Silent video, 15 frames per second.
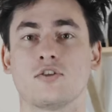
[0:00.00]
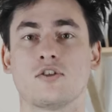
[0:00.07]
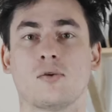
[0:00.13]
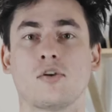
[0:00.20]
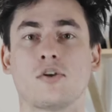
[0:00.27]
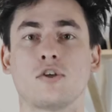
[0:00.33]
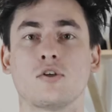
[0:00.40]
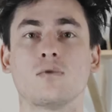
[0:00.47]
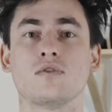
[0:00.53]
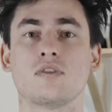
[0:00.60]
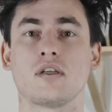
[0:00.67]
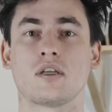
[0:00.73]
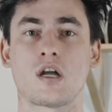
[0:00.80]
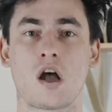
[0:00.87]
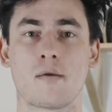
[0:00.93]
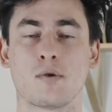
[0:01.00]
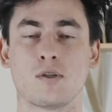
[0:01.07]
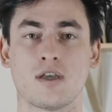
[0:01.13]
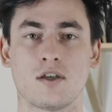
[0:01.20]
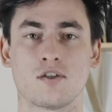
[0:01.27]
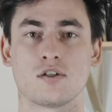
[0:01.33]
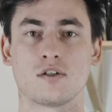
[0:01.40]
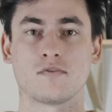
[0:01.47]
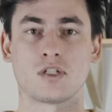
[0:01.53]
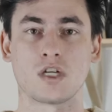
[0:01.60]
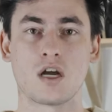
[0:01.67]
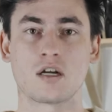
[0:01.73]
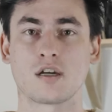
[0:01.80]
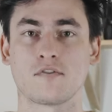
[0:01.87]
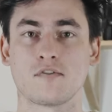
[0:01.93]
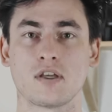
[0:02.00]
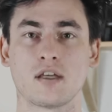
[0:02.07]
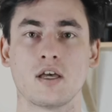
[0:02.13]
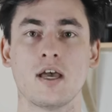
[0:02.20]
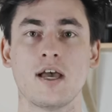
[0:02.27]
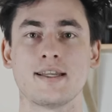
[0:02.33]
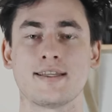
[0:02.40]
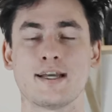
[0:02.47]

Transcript: so they're using computational photography